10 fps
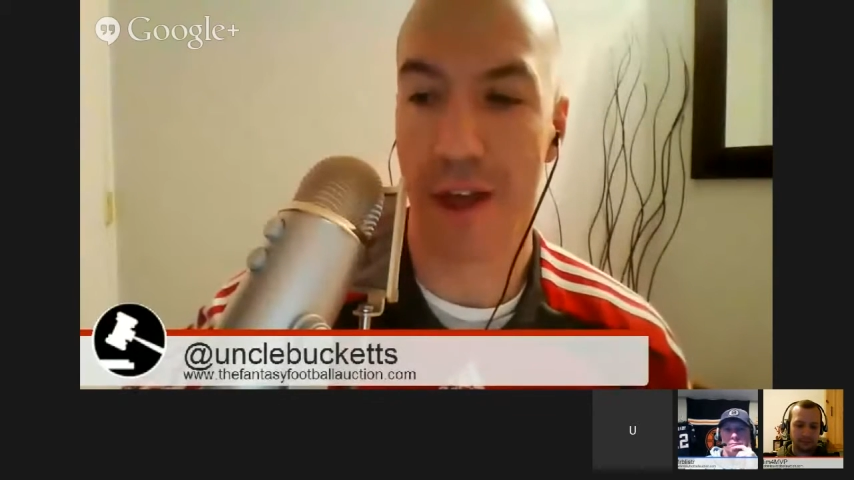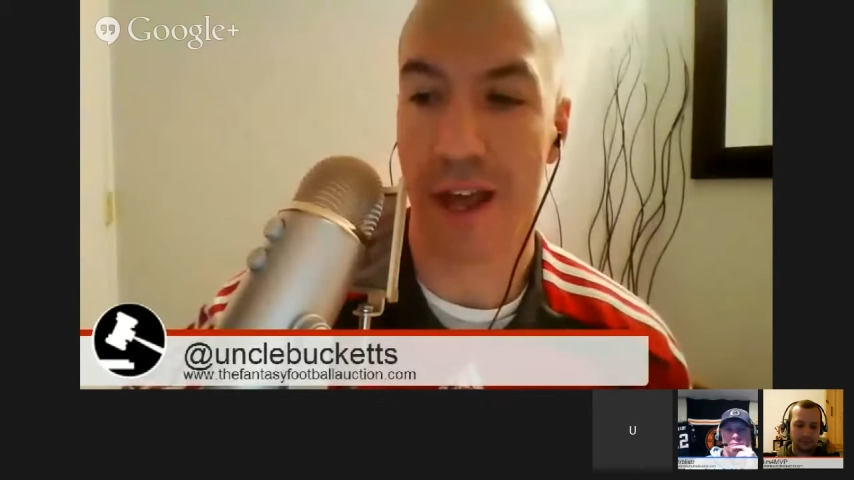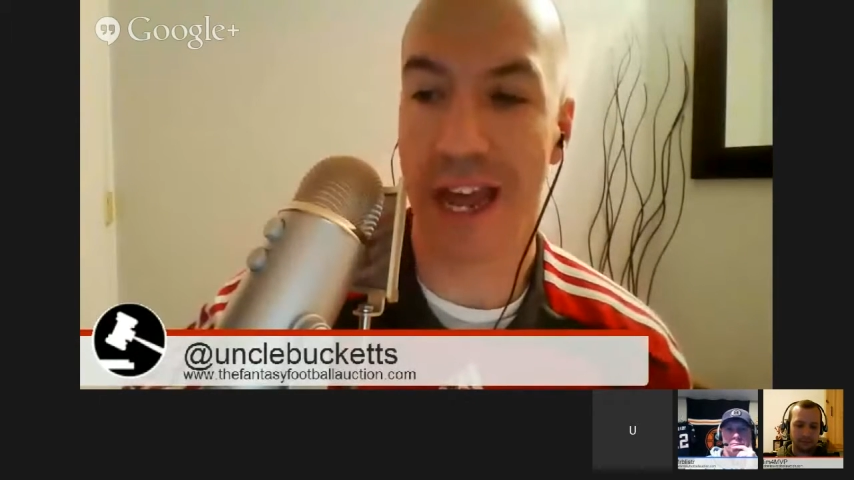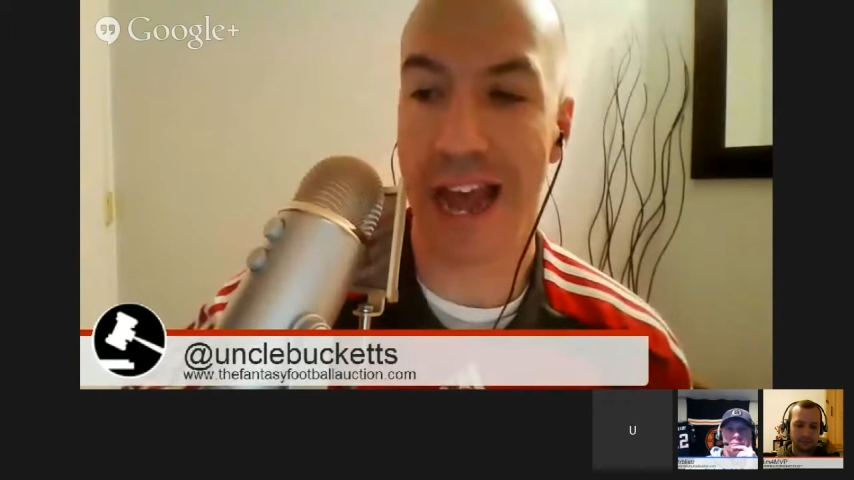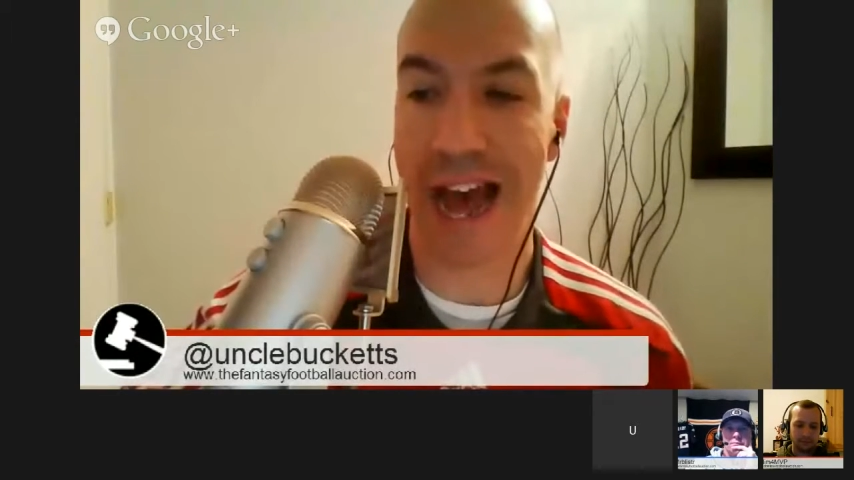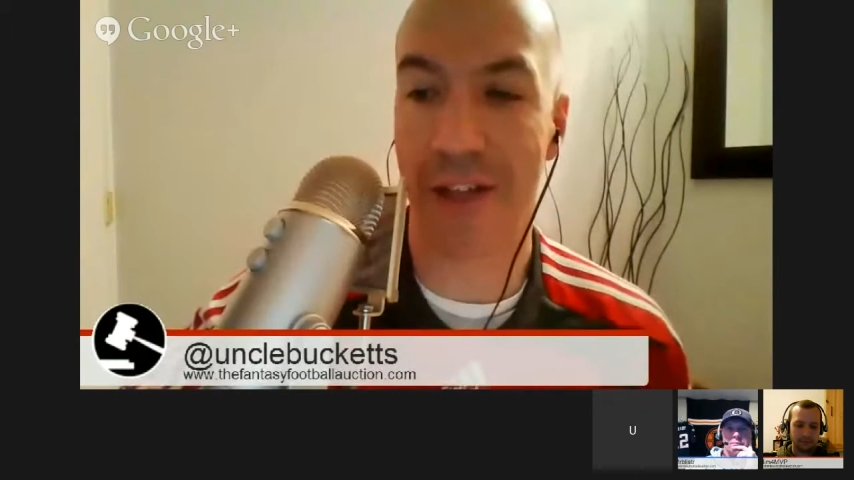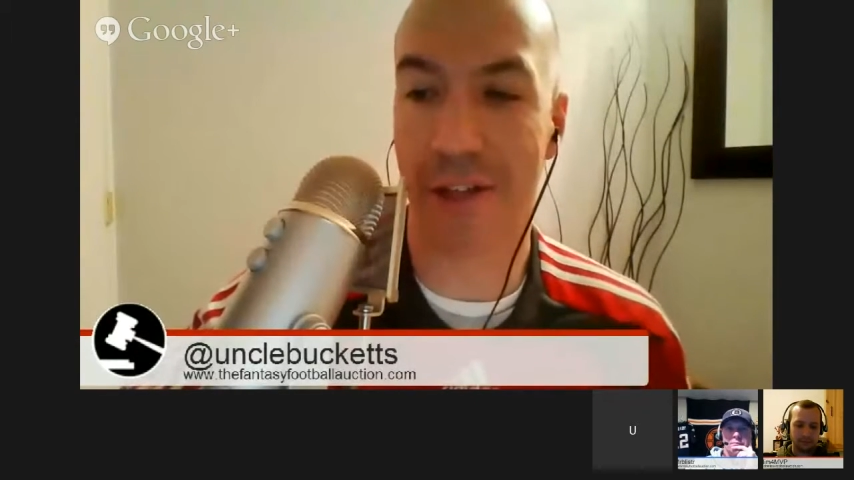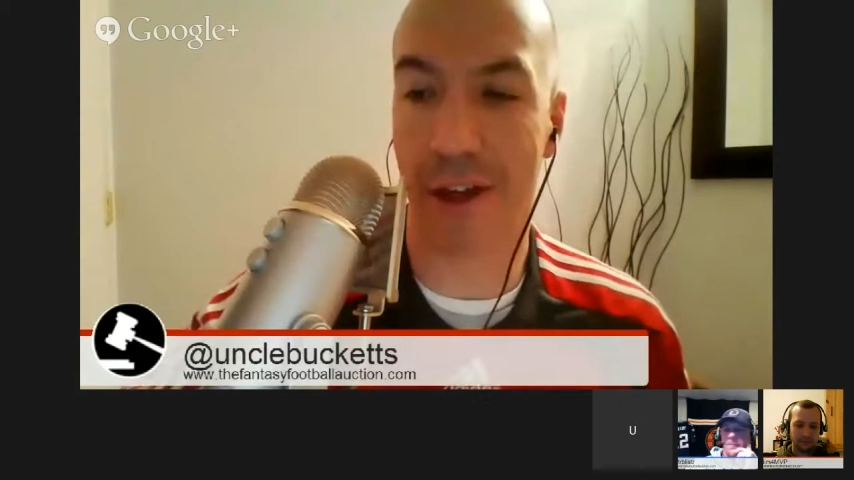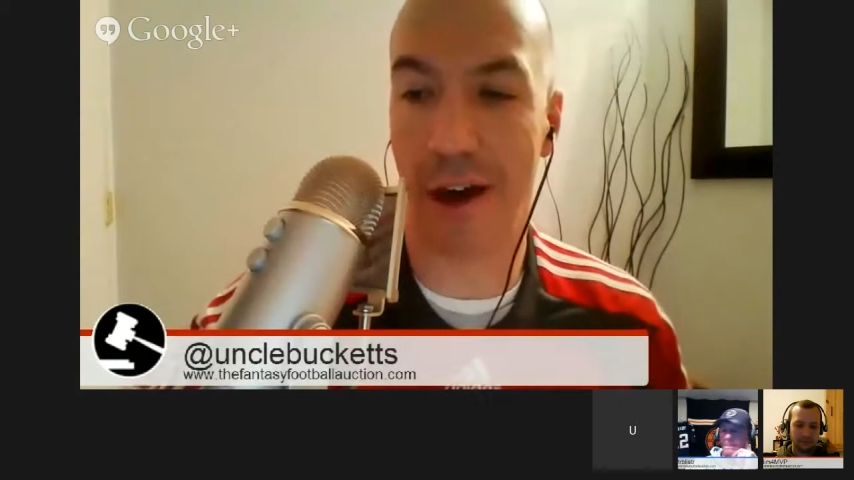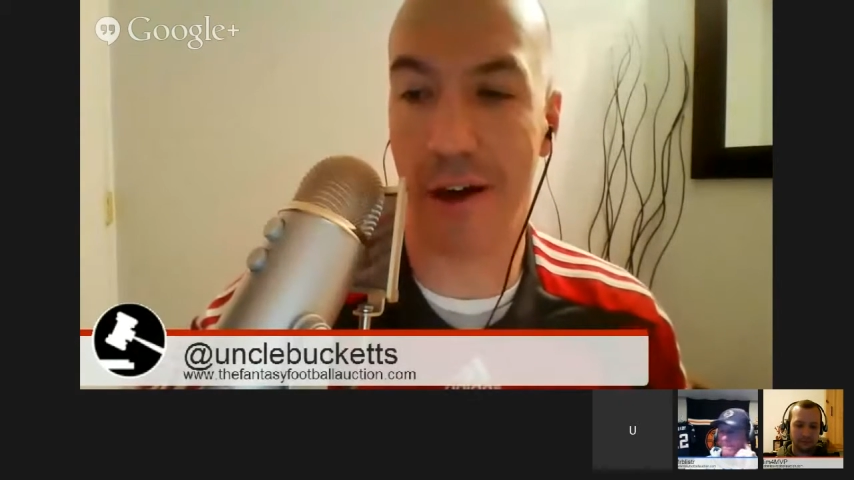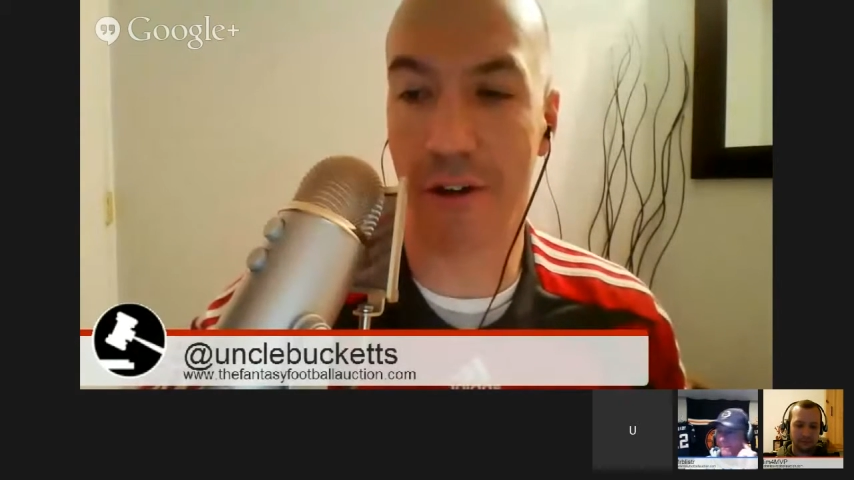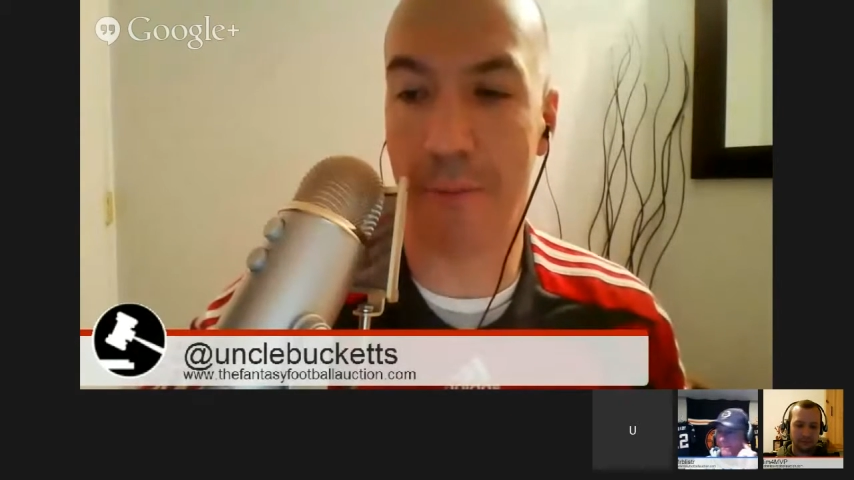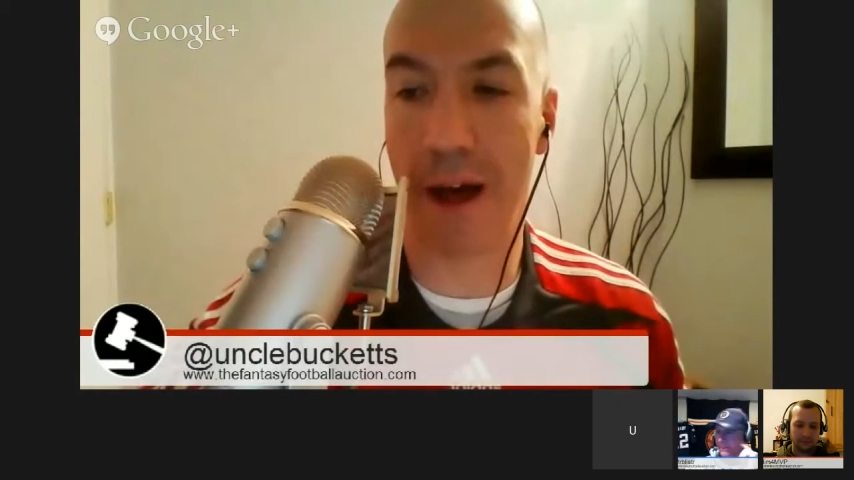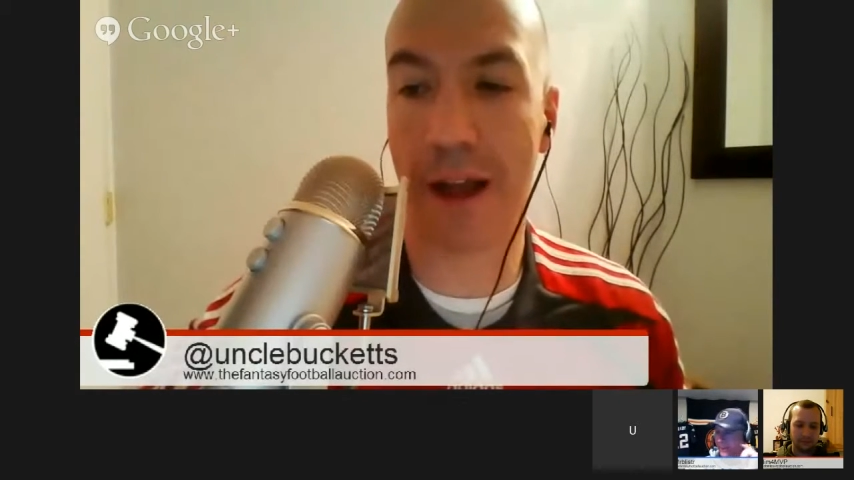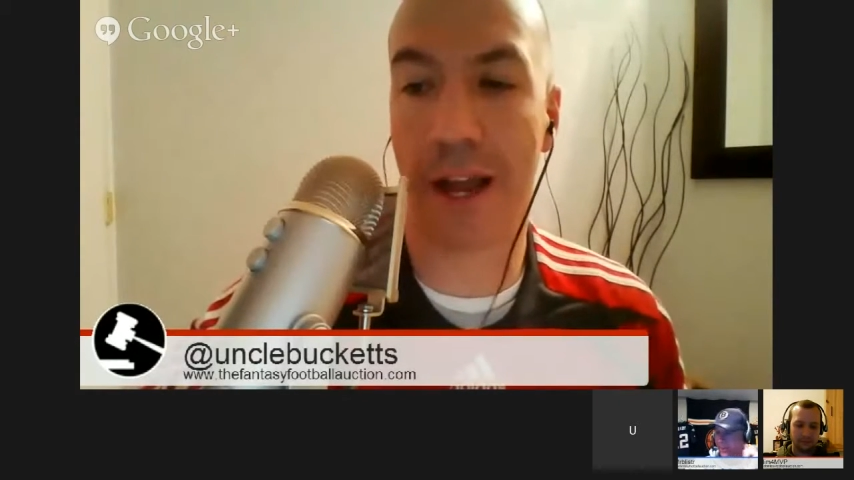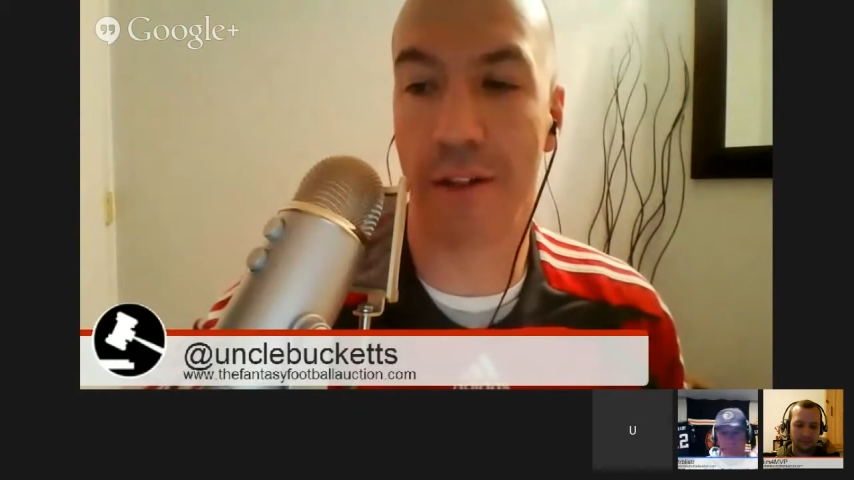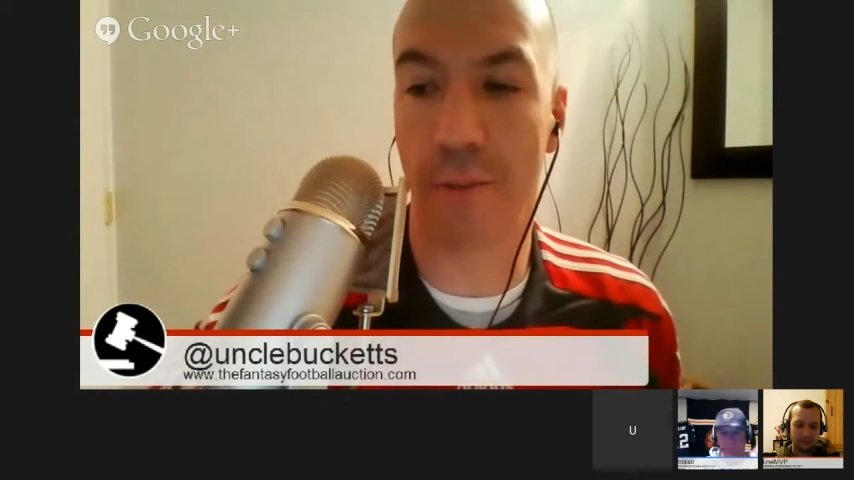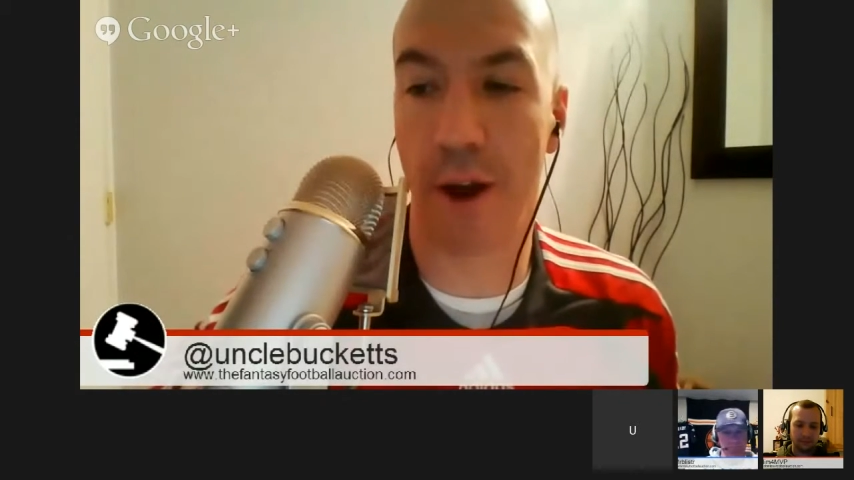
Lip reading: He asks Uncle Buckets,